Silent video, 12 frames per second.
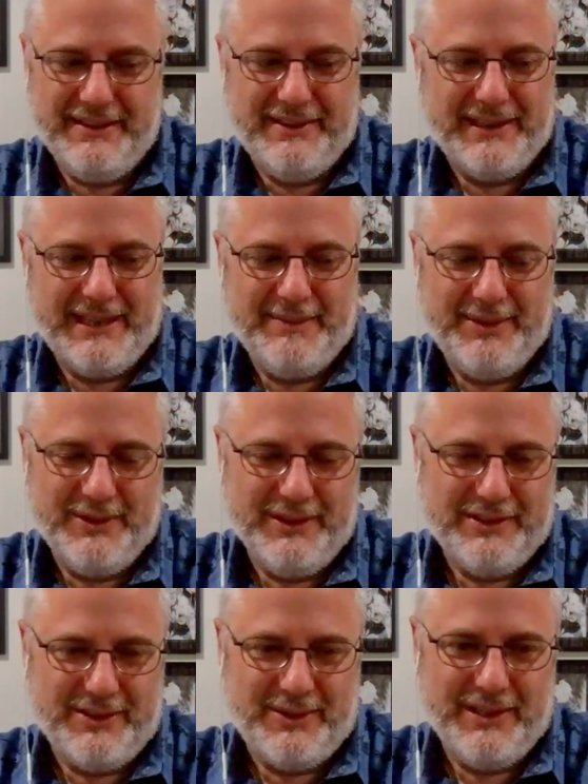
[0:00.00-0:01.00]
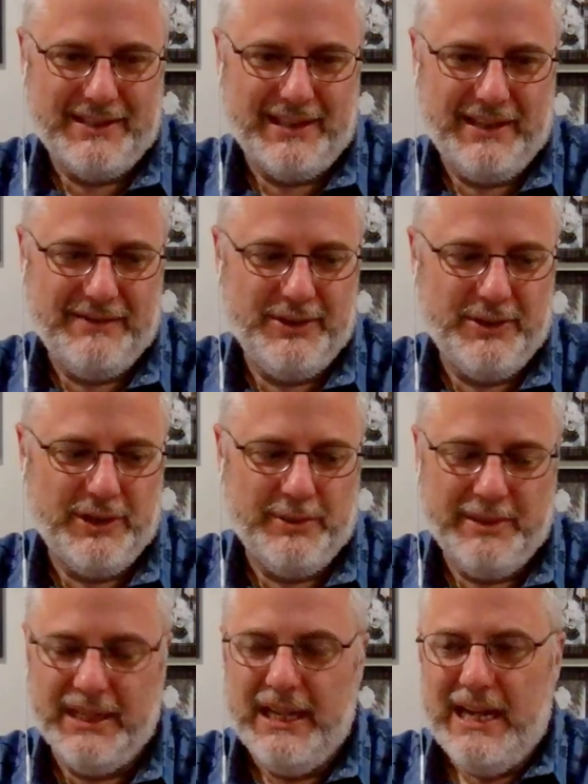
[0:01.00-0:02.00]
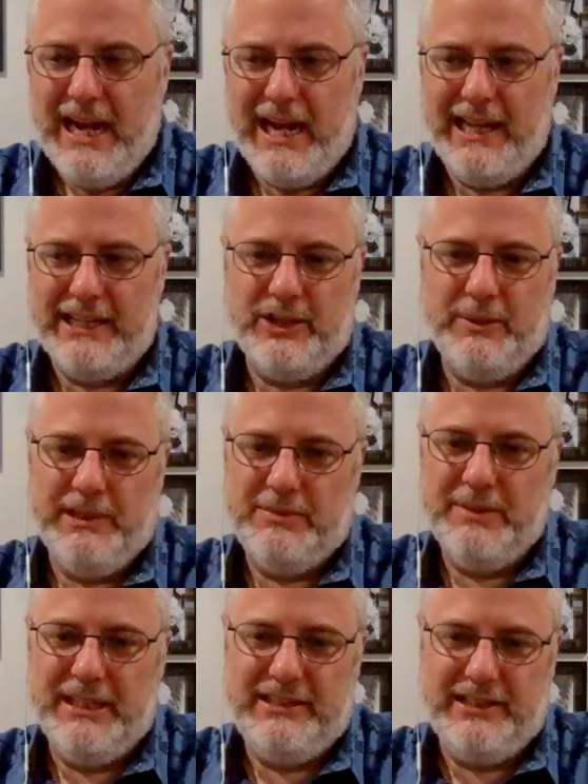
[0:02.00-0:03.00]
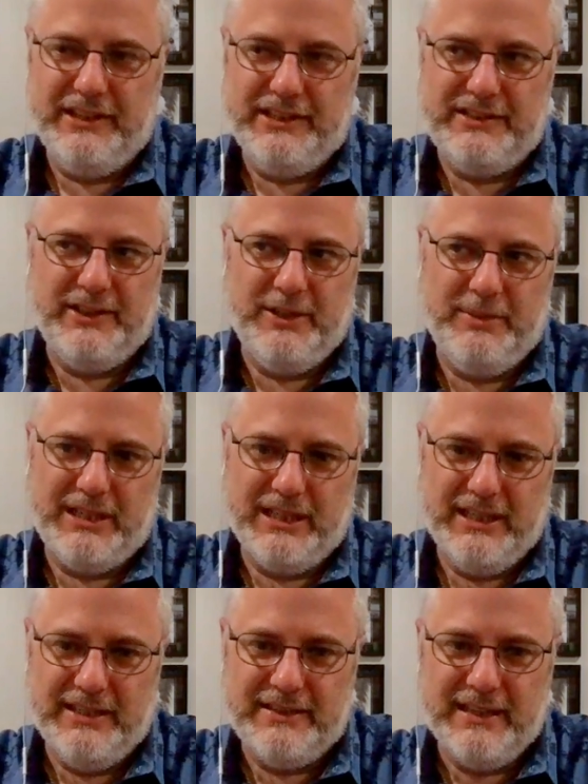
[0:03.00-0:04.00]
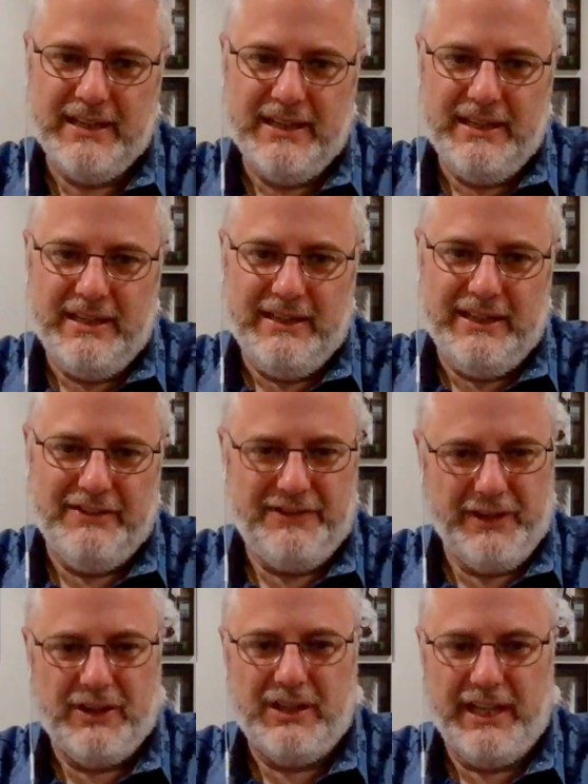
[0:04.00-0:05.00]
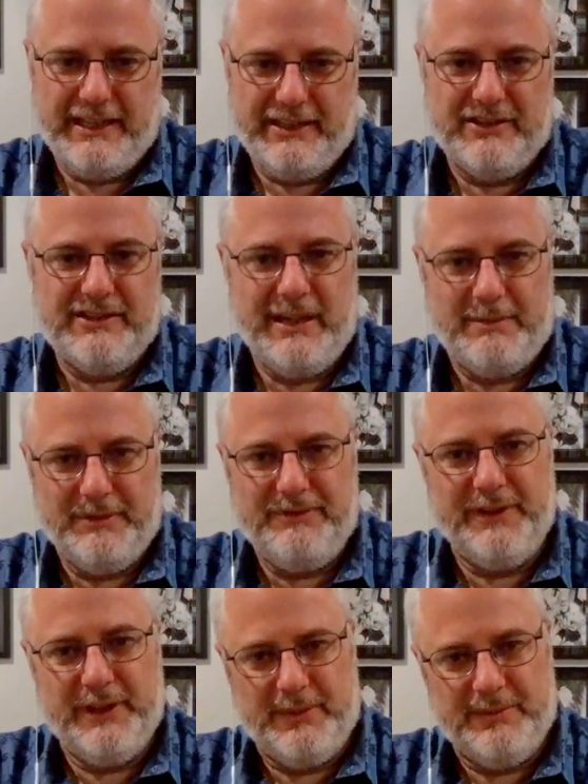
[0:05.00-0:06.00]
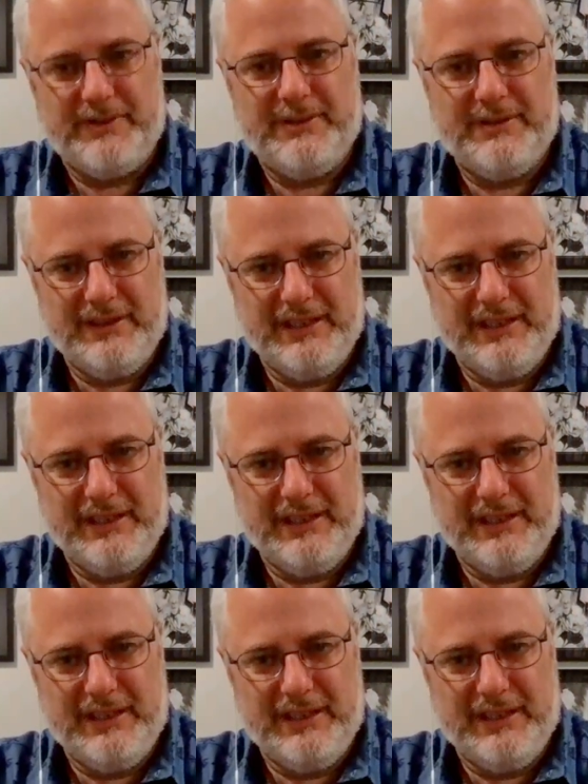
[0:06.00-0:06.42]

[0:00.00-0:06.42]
I'll keep doing the stories. I love doing them, and I like doing his miniseries too because they feel like they're separate films.